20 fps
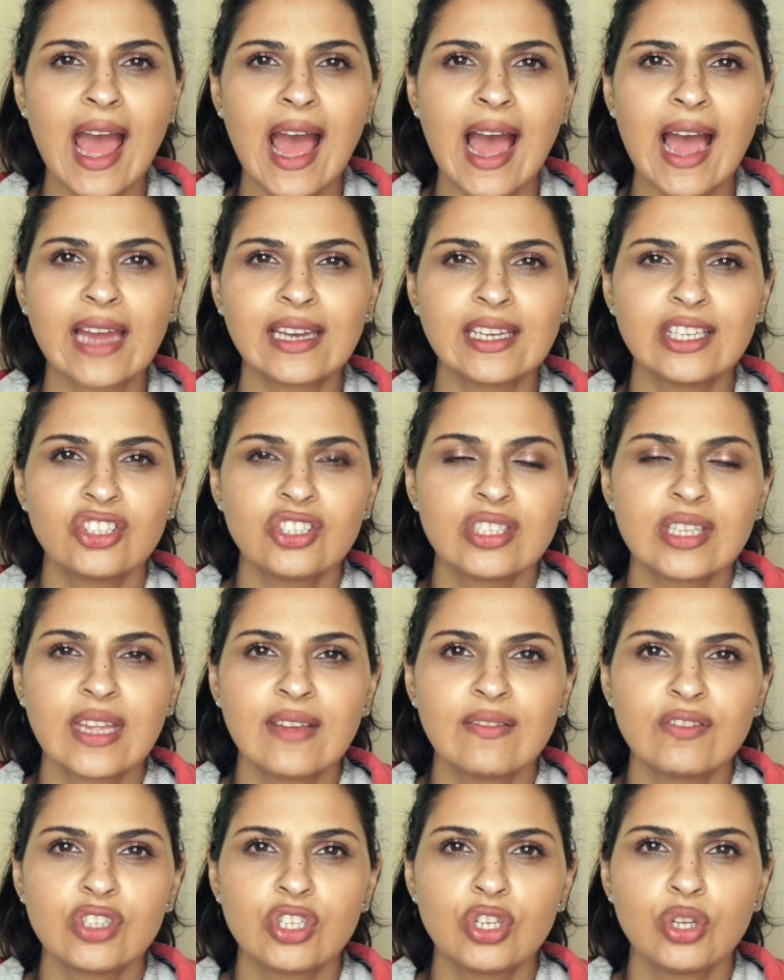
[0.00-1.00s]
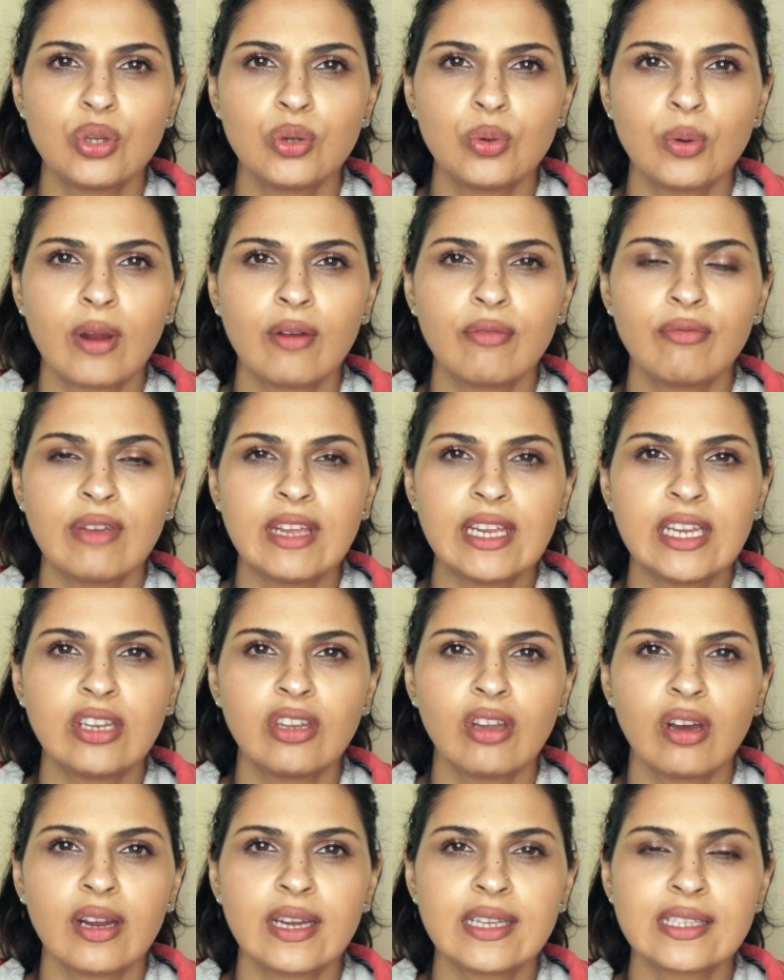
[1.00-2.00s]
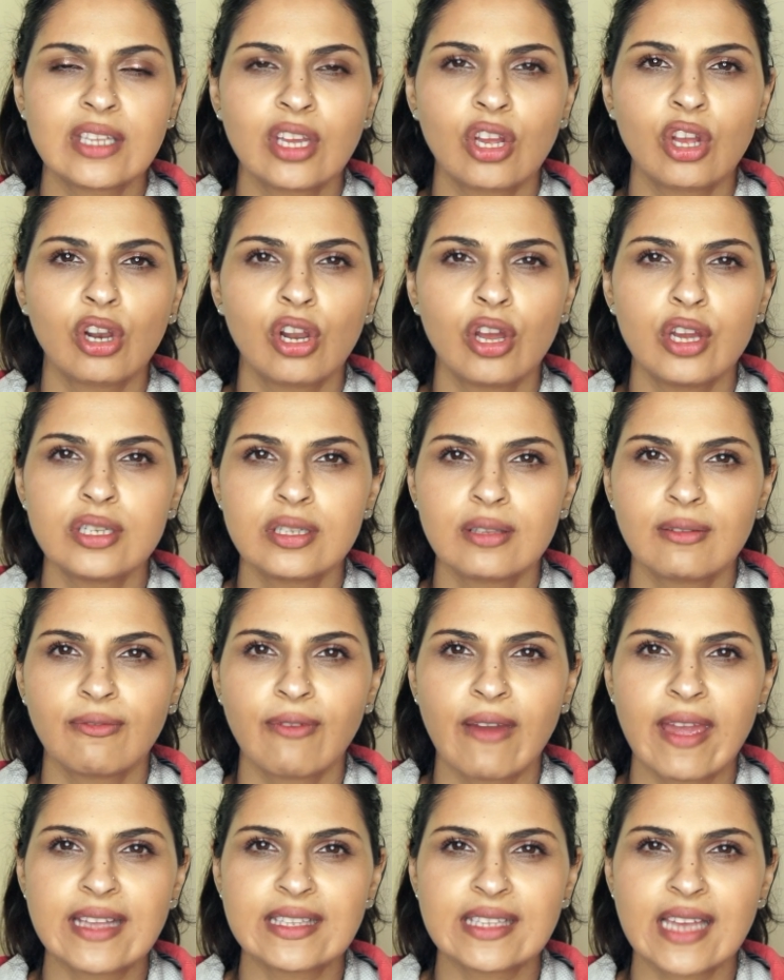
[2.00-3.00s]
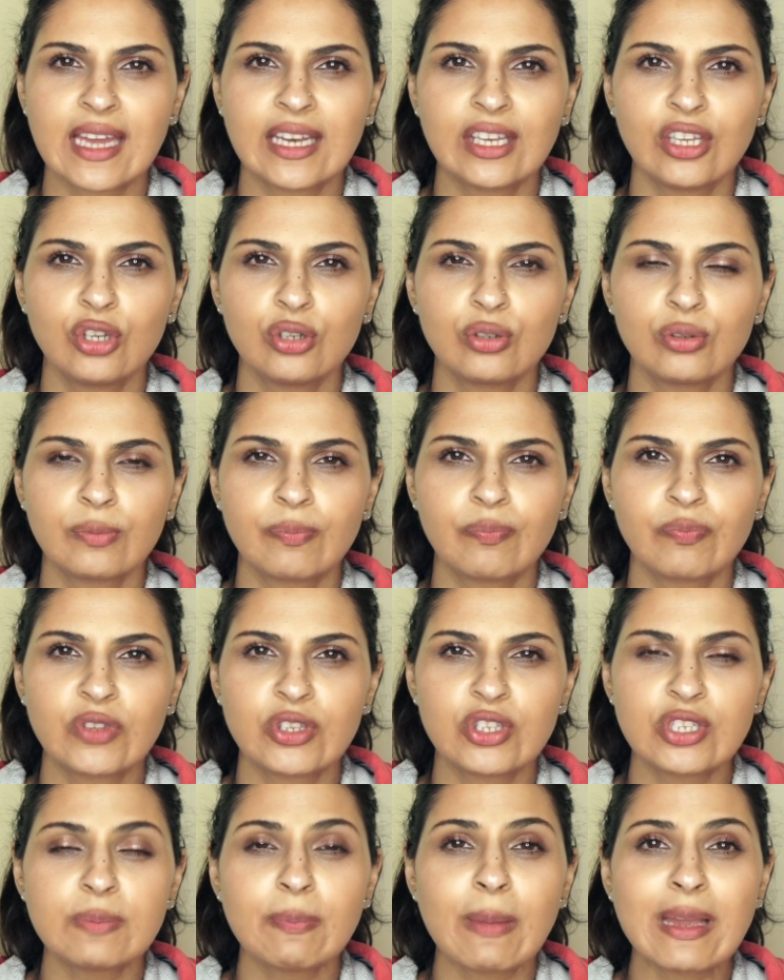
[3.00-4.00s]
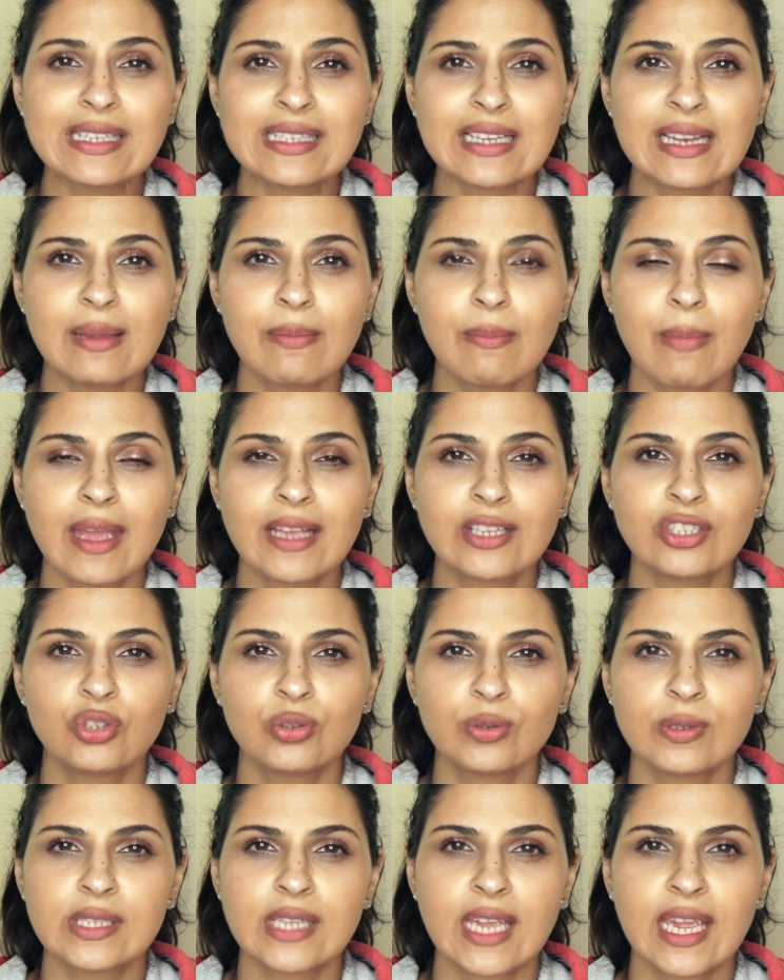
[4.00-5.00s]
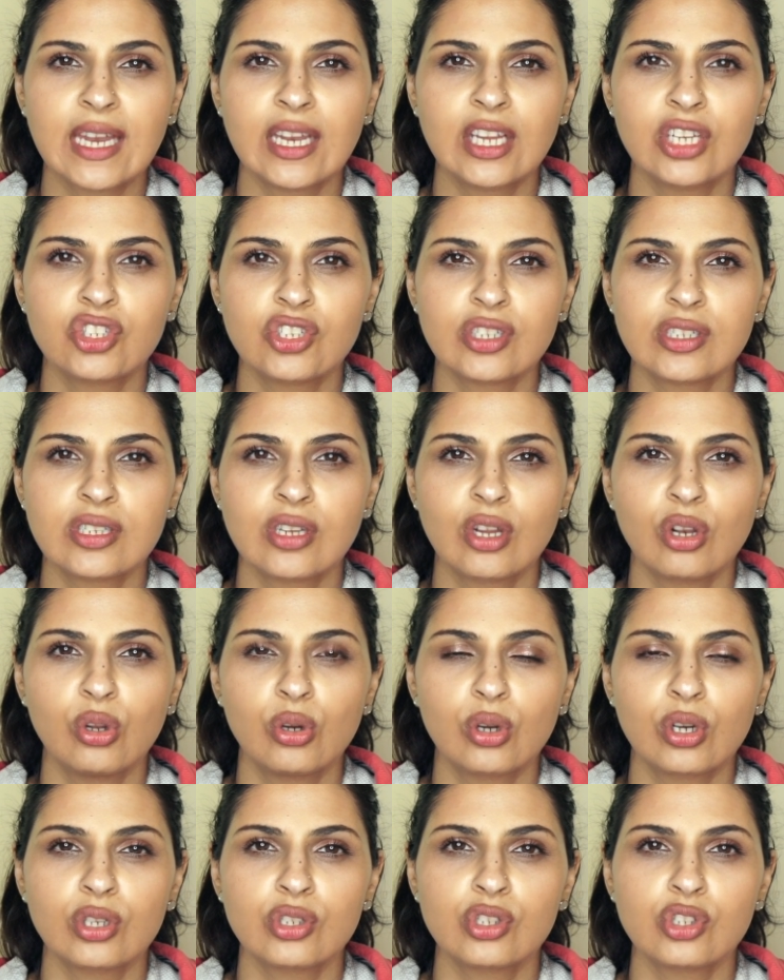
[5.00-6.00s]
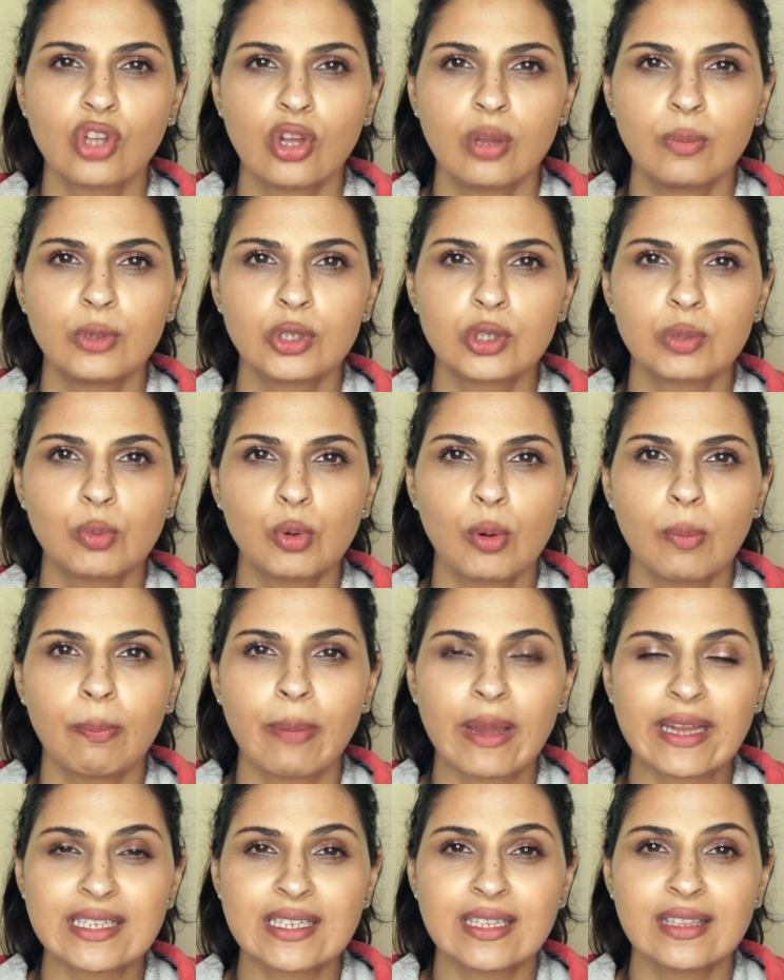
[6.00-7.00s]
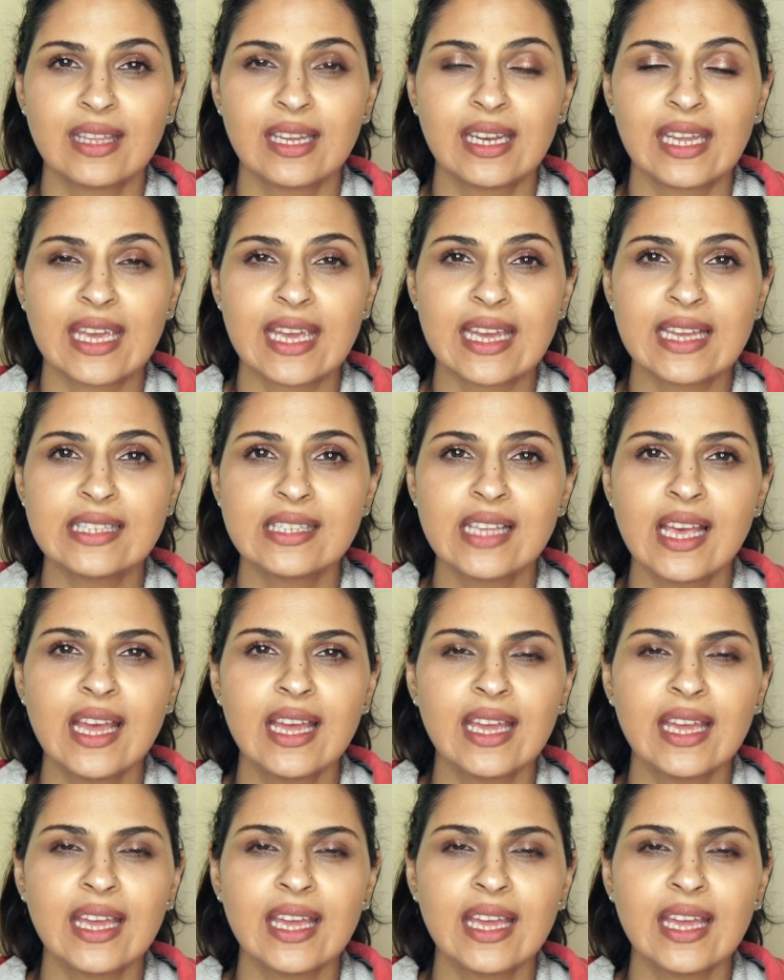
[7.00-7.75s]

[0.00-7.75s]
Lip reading: and it just gives you a really nice glow to the face, and it just basically makes your skin just look so much more better than it is.